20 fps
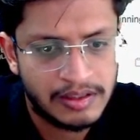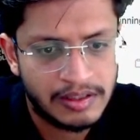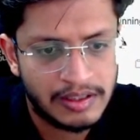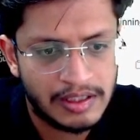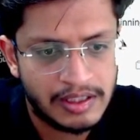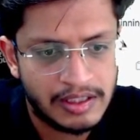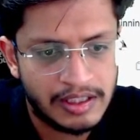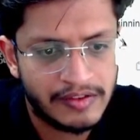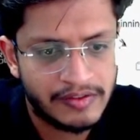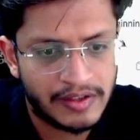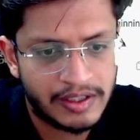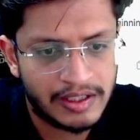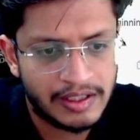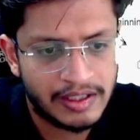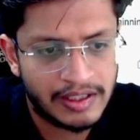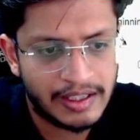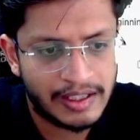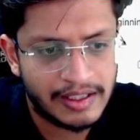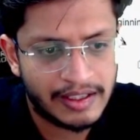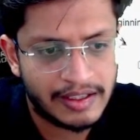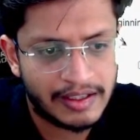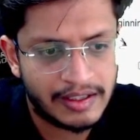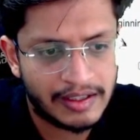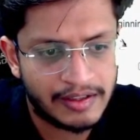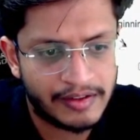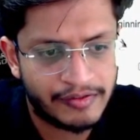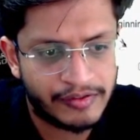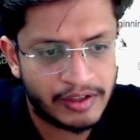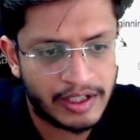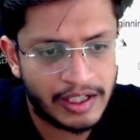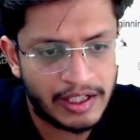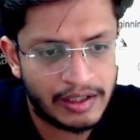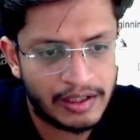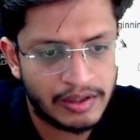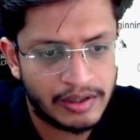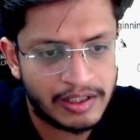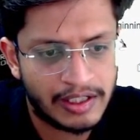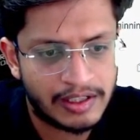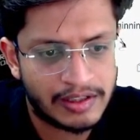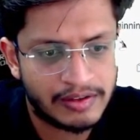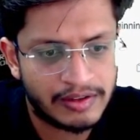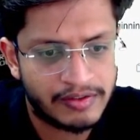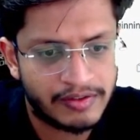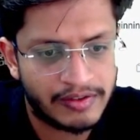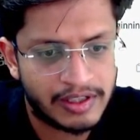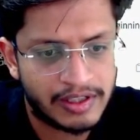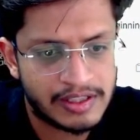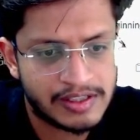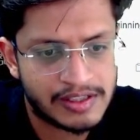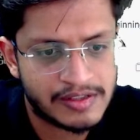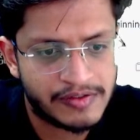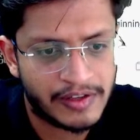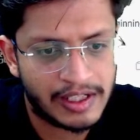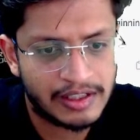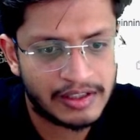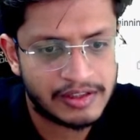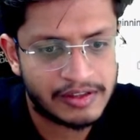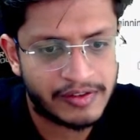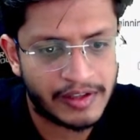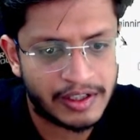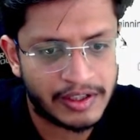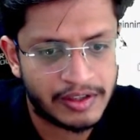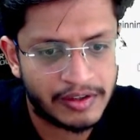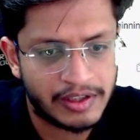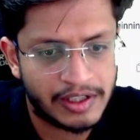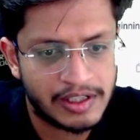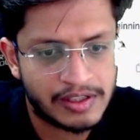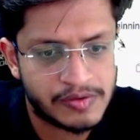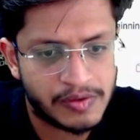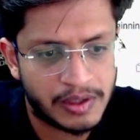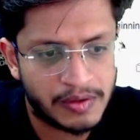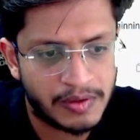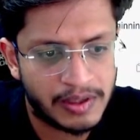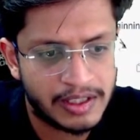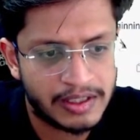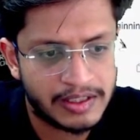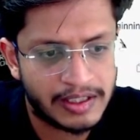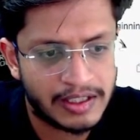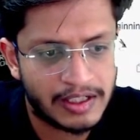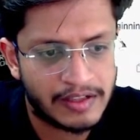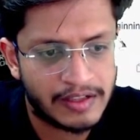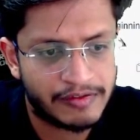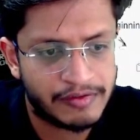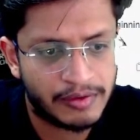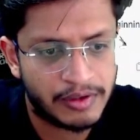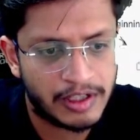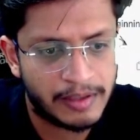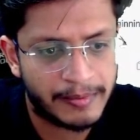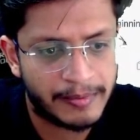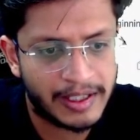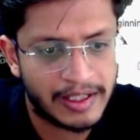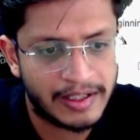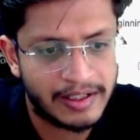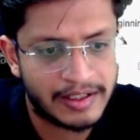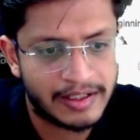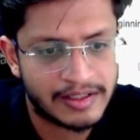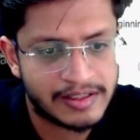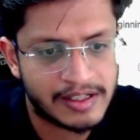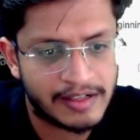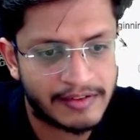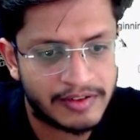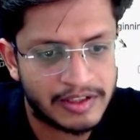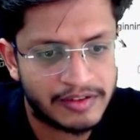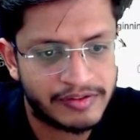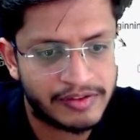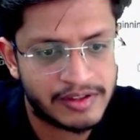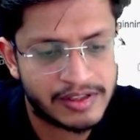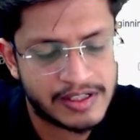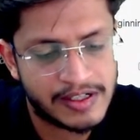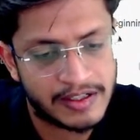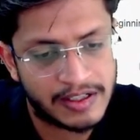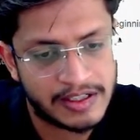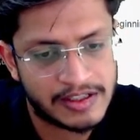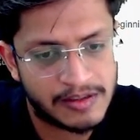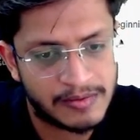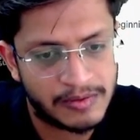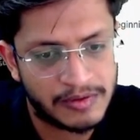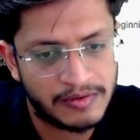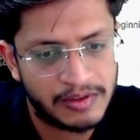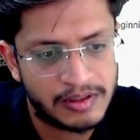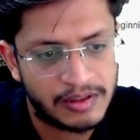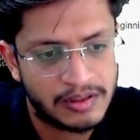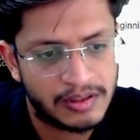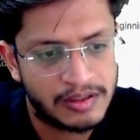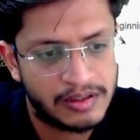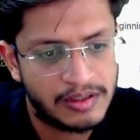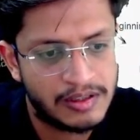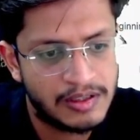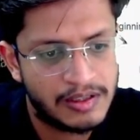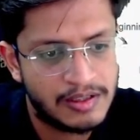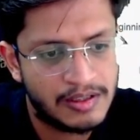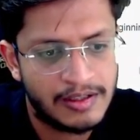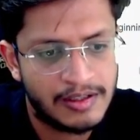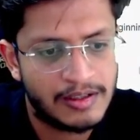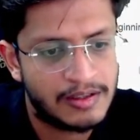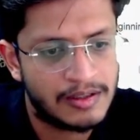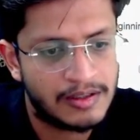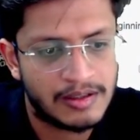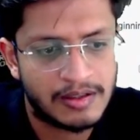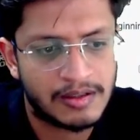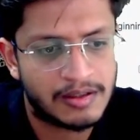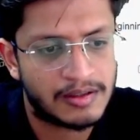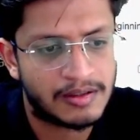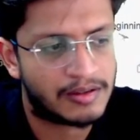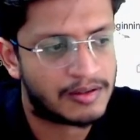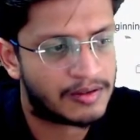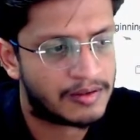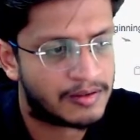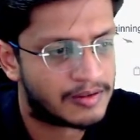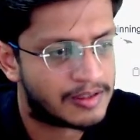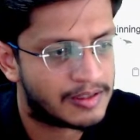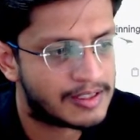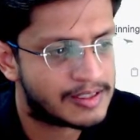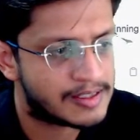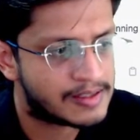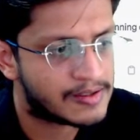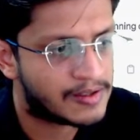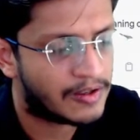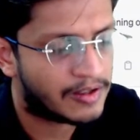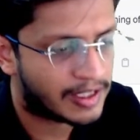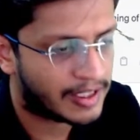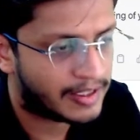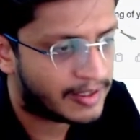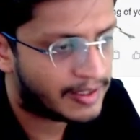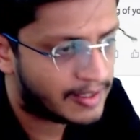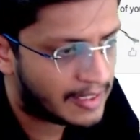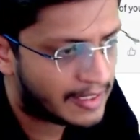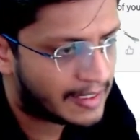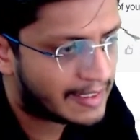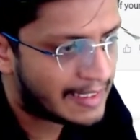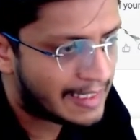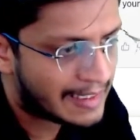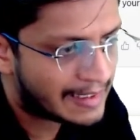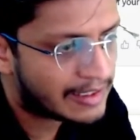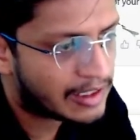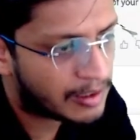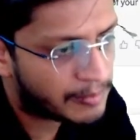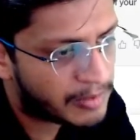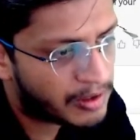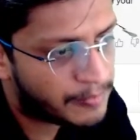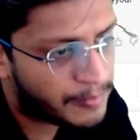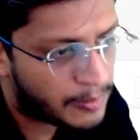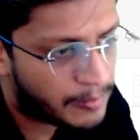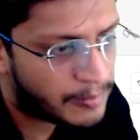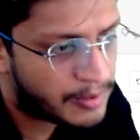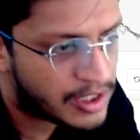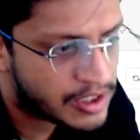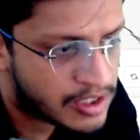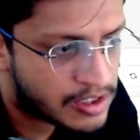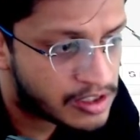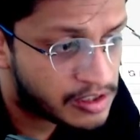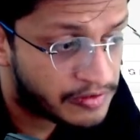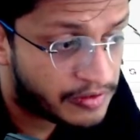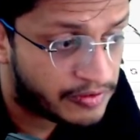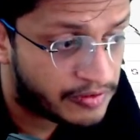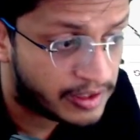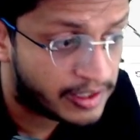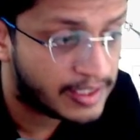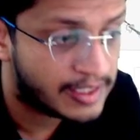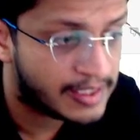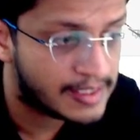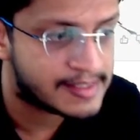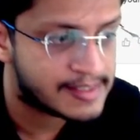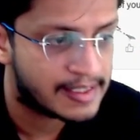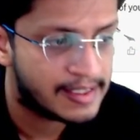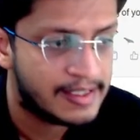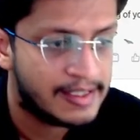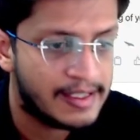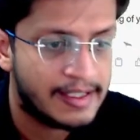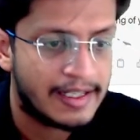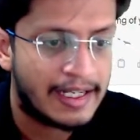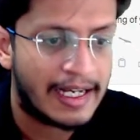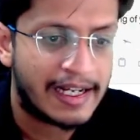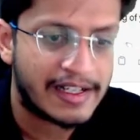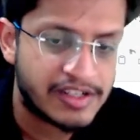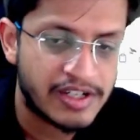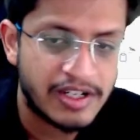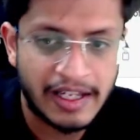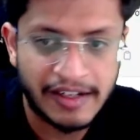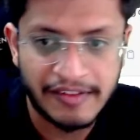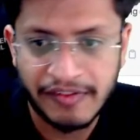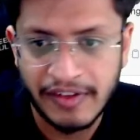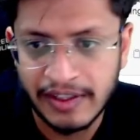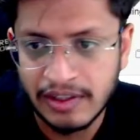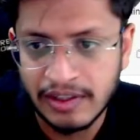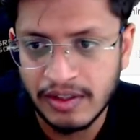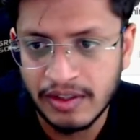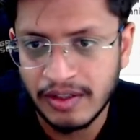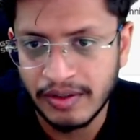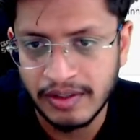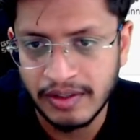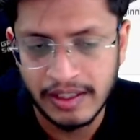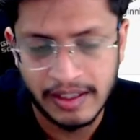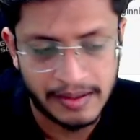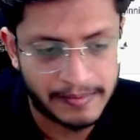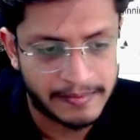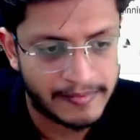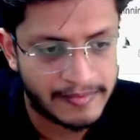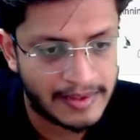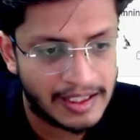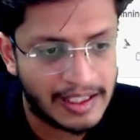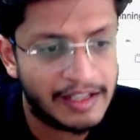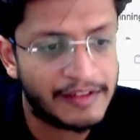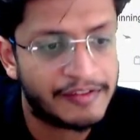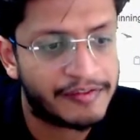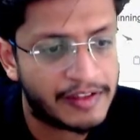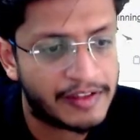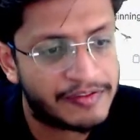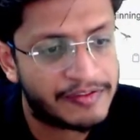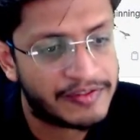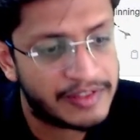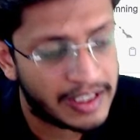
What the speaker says: Even like for hello, the length of the word is file, this factorial is 120. There are 4 remaining letters after the first letter is removed. No, no, no, no, no. This is not right. Like the number of permutations of a word is actually n factorial only. If there